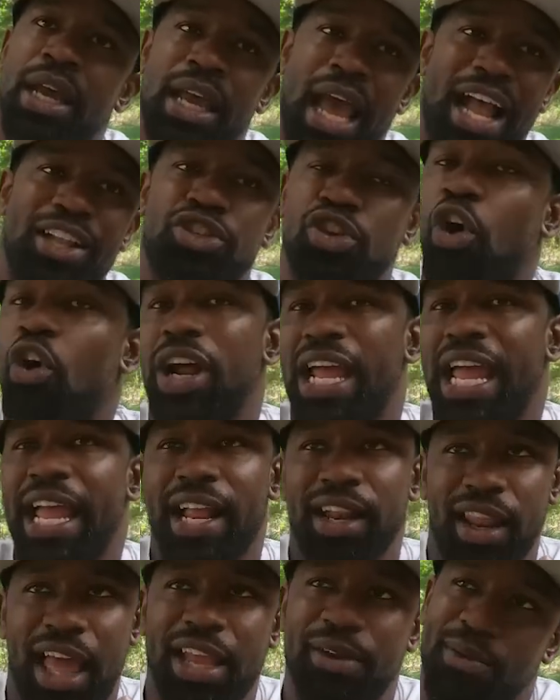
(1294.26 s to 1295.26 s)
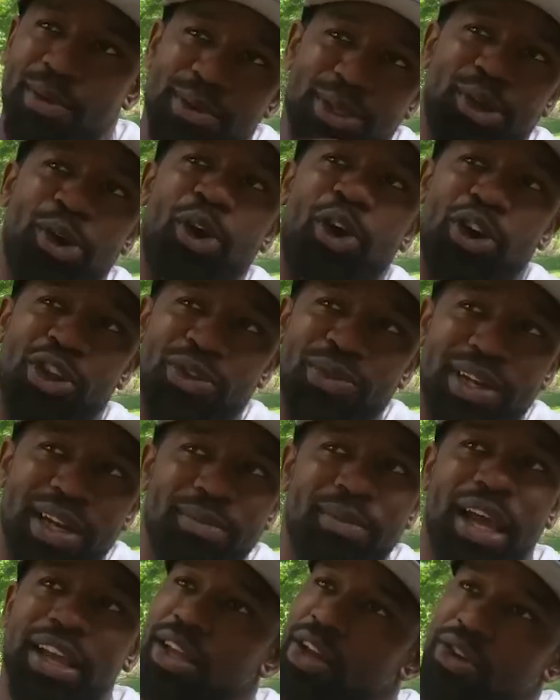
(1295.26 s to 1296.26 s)
I told Ann like we was arguing. I'm
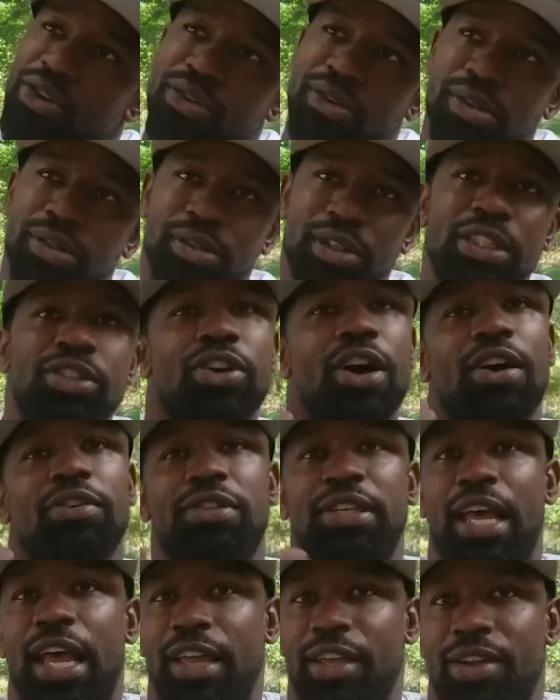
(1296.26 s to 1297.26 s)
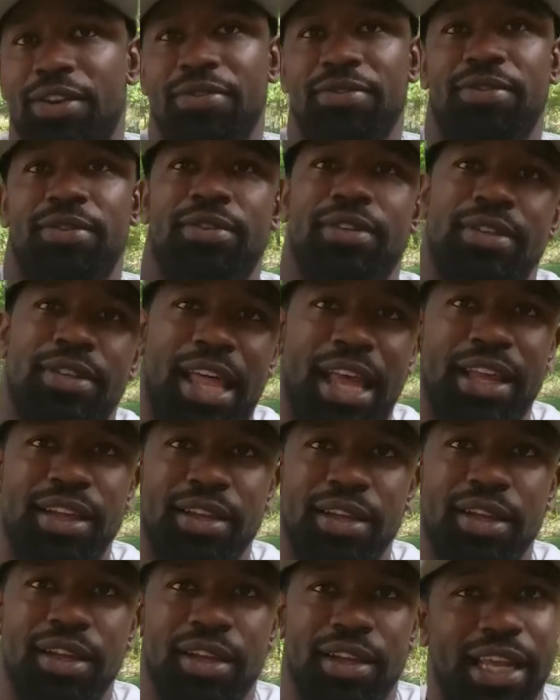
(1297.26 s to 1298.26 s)
like, yo, let's go outside, yo. Yeah. Like
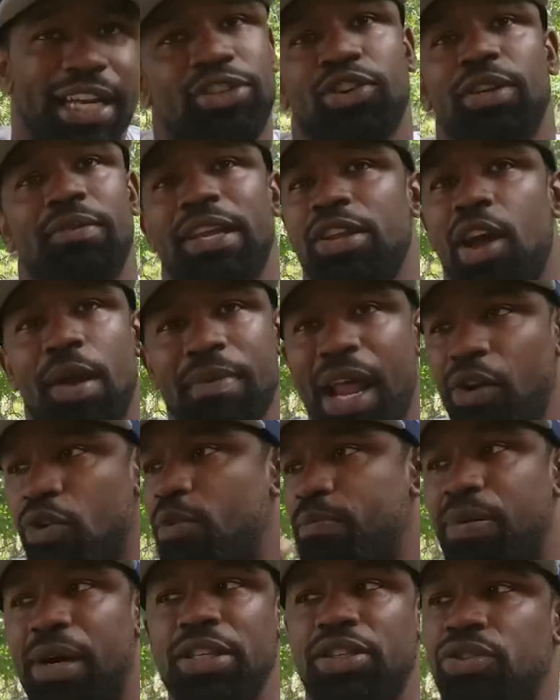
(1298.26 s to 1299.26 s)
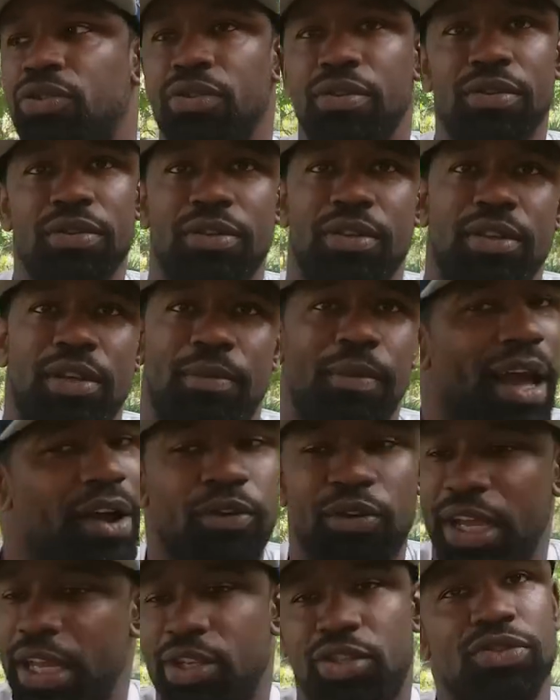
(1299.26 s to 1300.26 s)
and I told him like, yo, I'm not gonna punch you. I'm not
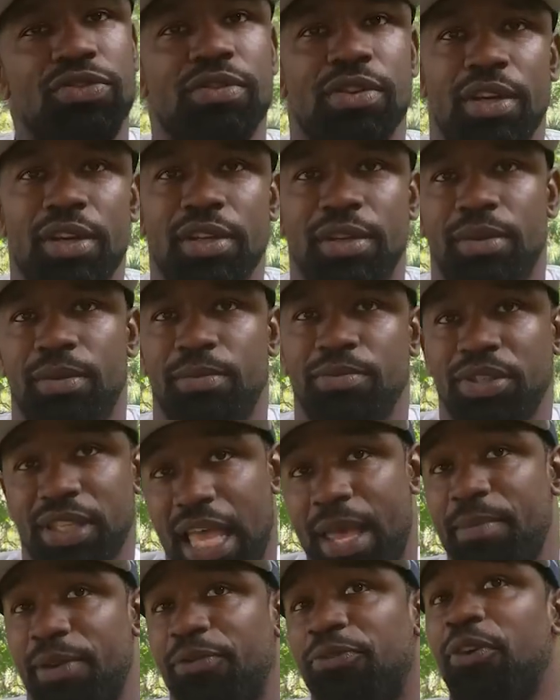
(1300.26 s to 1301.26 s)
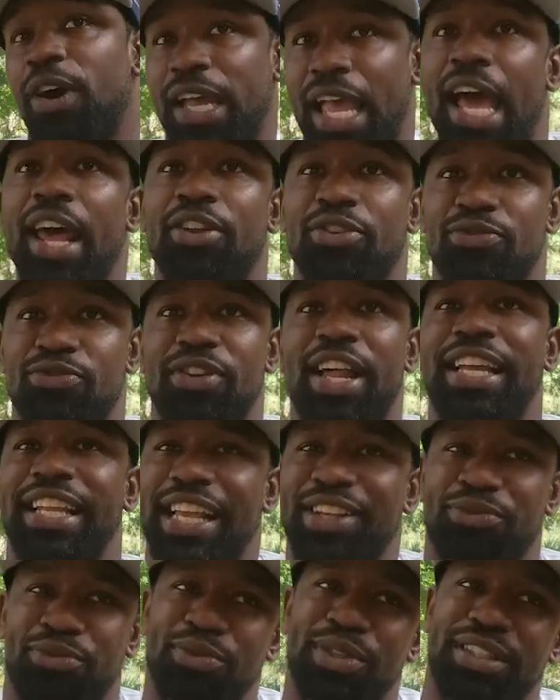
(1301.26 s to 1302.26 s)
gonna hit you. I'm slamming the fuck out of you. Like
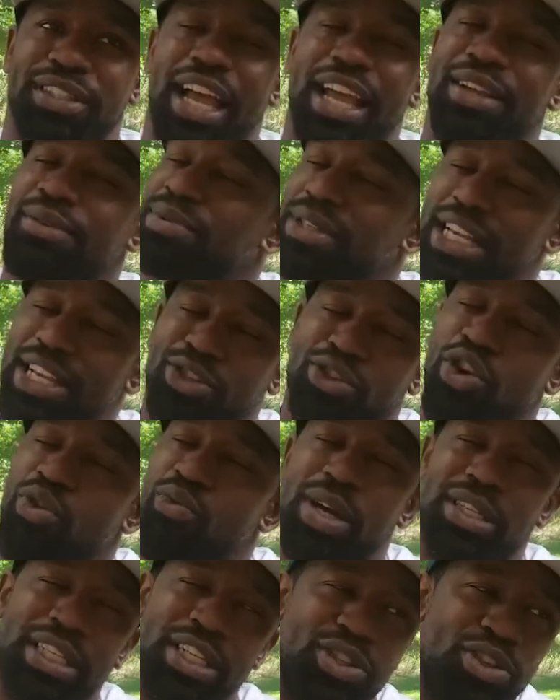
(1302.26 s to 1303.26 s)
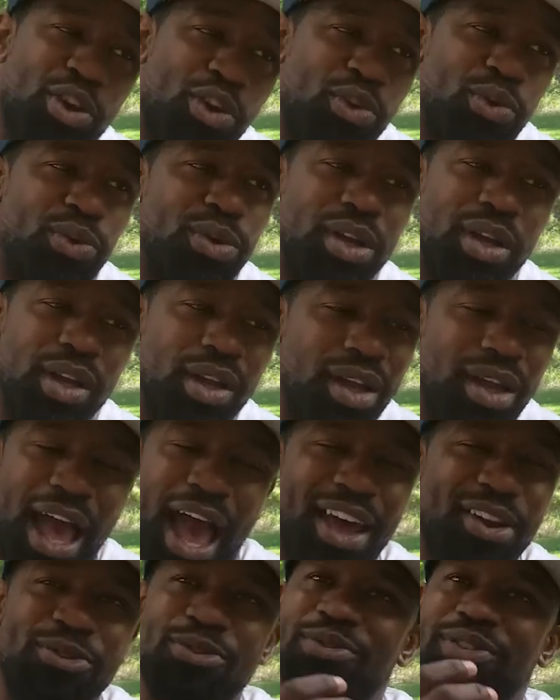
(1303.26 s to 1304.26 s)
that's what like I'm saying. So it wasn't
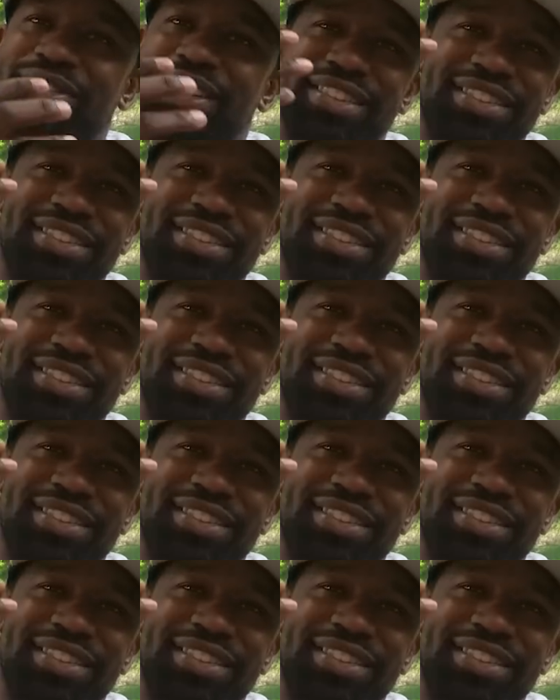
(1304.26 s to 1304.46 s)
I don't